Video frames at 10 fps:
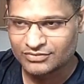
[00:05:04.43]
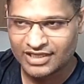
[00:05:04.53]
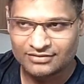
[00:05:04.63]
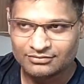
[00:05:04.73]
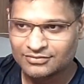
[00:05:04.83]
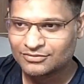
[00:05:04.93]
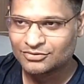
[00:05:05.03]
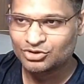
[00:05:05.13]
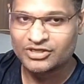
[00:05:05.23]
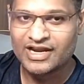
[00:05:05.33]
like
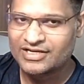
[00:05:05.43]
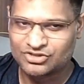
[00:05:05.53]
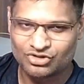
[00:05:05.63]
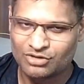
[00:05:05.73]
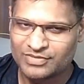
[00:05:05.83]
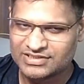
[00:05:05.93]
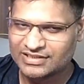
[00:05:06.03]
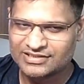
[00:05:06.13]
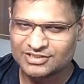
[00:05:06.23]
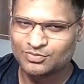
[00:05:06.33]
you're headstrong.
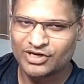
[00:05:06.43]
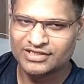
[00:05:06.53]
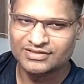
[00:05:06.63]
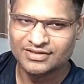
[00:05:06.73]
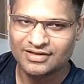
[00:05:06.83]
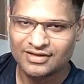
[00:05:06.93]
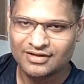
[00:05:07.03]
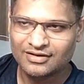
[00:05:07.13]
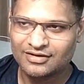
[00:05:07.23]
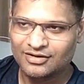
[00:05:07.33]
Basically, this point
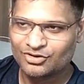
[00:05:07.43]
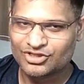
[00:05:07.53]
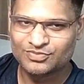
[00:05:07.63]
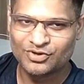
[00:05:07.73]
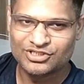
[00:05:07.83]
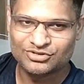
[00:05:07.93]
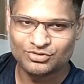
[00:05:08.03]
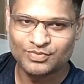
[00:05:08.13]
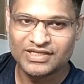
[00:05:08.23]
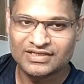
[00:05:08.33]
uh, corresponds to
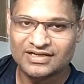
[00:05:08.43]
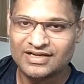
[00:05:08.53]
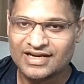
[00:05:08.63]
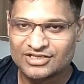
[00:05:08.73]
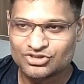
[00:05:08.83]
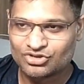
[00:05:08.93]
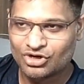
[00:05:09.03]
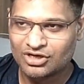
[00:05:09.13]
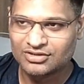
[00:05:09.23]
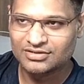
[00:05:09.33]
being a
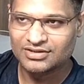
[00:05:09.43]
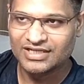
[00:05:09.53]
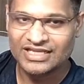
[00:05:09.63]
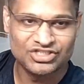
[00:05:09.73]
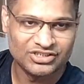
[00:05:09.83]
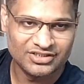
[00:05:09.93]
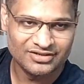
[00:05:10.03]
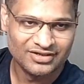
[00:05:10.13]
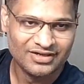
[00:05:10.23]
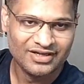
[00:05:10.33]
headstrong engineer.
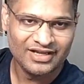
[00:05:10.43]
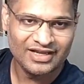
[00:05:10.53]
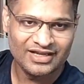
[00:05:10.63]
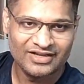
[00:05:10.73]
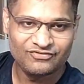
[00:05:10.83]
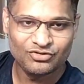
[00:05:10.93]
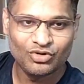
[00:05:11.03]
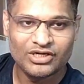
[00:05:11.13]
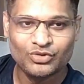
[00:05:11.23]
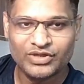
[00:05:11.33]
If you
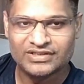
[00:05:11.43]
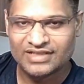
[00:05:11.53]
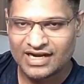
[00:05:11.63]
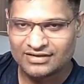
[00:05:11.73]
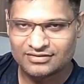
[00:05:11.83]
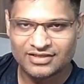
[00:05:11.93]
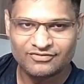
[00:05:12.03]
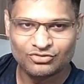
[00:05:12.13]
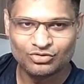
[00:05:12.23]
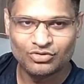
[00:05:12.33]
are doing that,
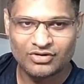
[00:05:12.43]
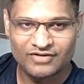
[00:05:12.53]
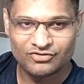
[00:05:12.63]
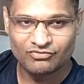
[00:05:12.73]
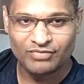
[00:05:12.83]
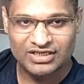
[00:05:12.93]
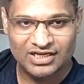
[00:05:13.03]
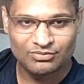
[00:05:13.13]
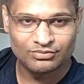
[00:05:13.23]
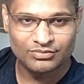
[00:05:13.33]
if you if you
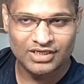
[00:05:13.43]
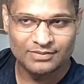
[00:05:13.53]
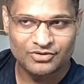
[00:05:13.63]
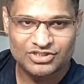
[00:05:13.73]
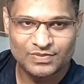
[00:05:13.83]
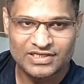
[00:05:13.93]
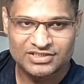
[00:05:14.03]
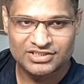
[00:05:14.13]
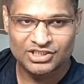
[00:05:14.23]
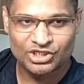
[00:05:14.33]
become a principal
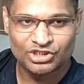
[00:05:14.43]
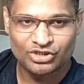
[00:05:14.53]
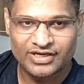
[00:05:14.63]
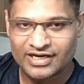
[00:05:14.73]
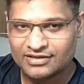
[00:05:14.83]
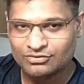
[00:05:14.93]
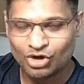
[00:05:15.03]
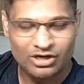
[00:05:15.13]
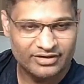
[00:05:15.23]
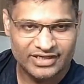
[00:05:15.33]
engineer in your head
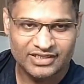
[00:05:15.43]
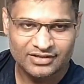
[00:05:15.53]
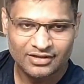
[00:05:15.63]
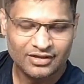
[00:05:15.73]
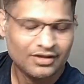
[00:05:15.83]
already,